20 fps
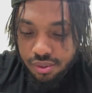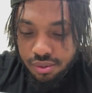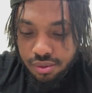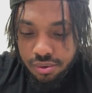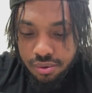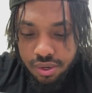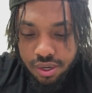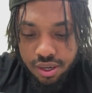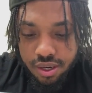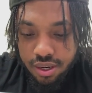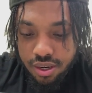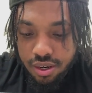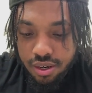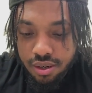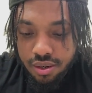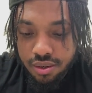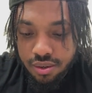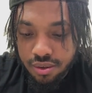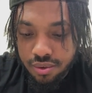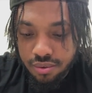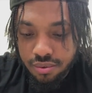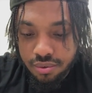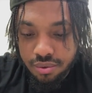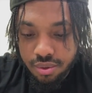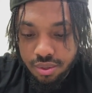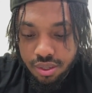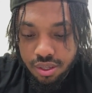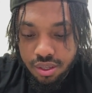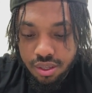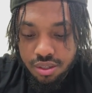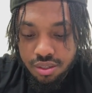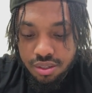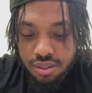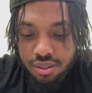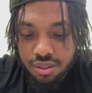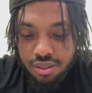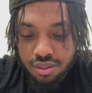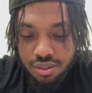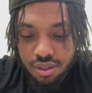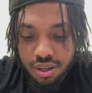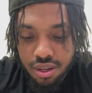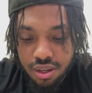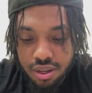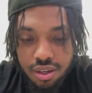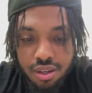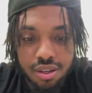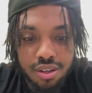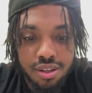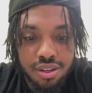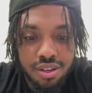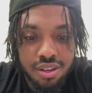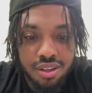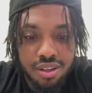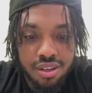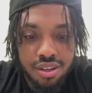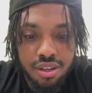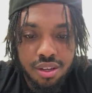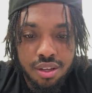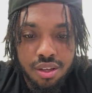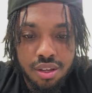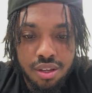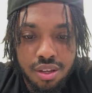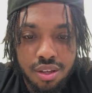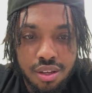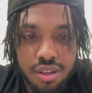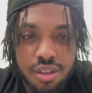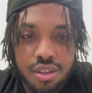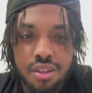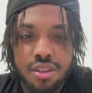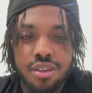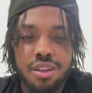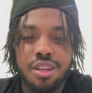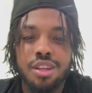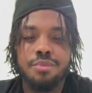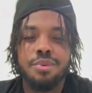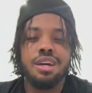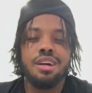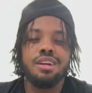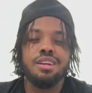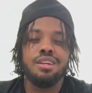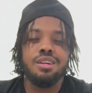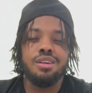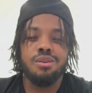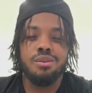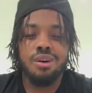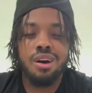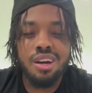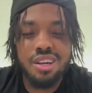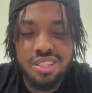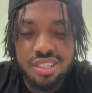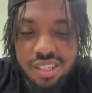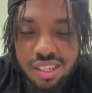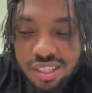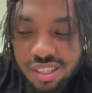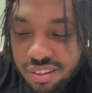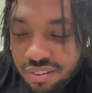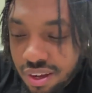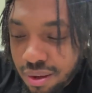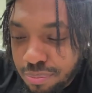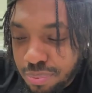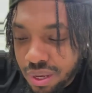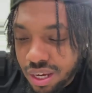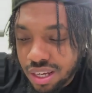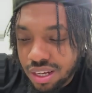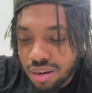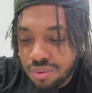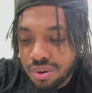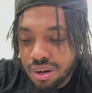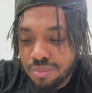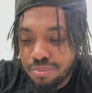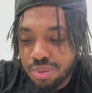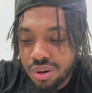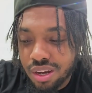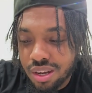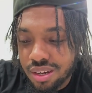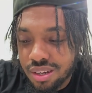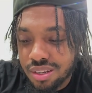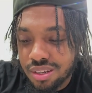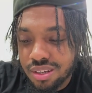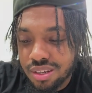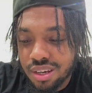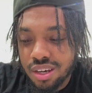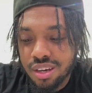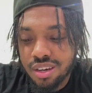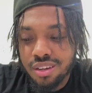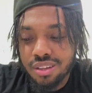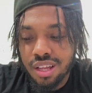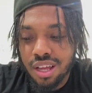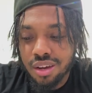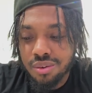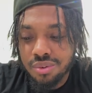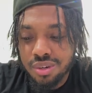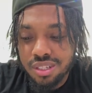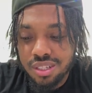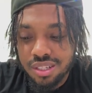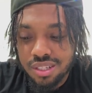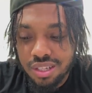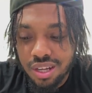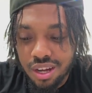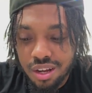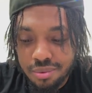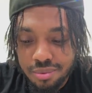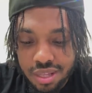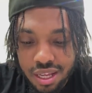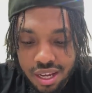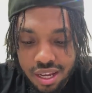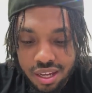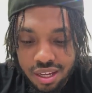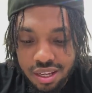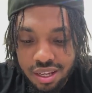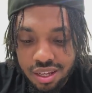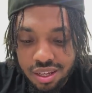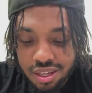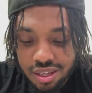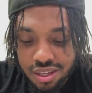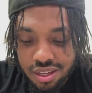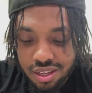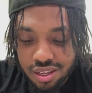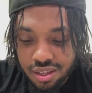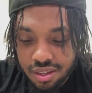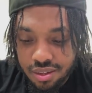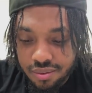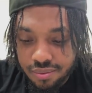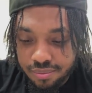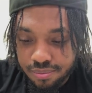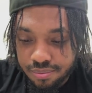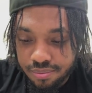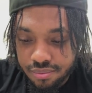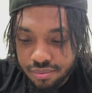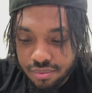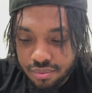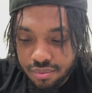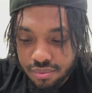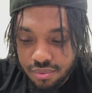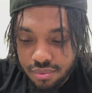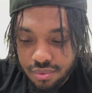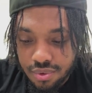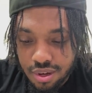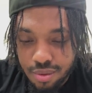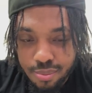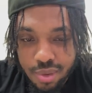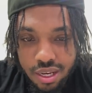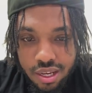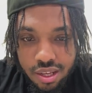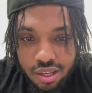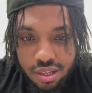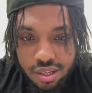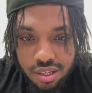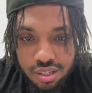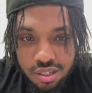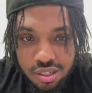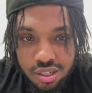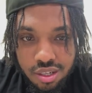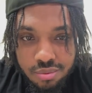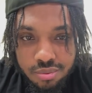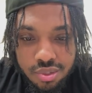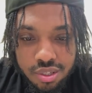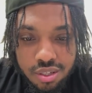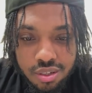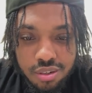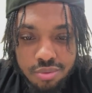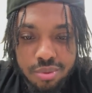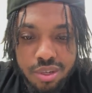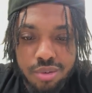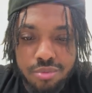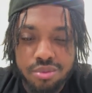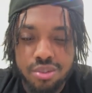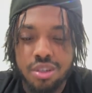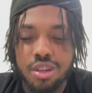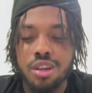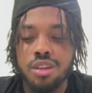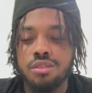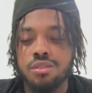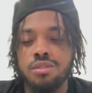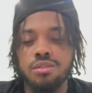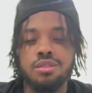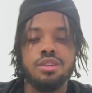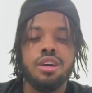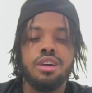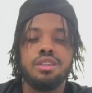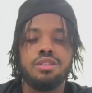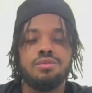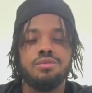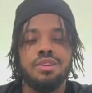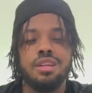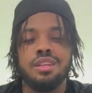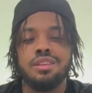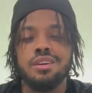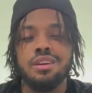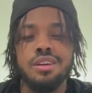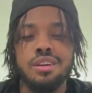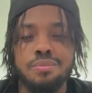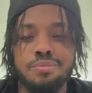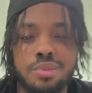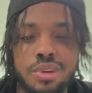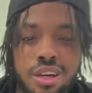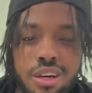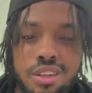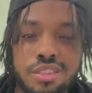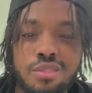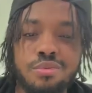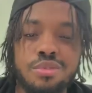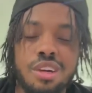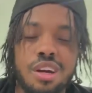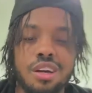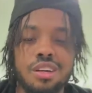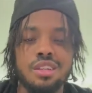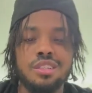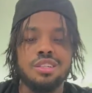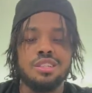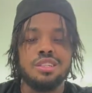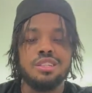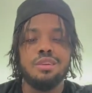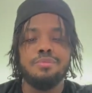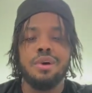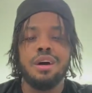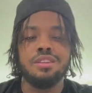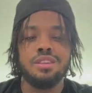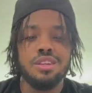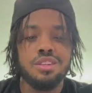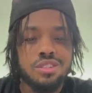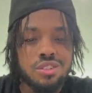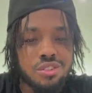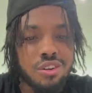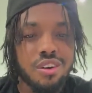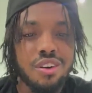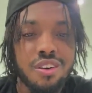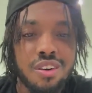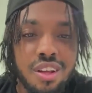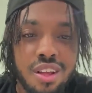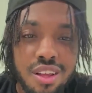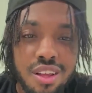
Where we stand. Anybody got any questions? If y'all picking up what I'm putting down, like what's up? Like I'm about to hit the gym too, man. I'm trying to lose like 20, 30 pounds. I'm trying to get slim out this John.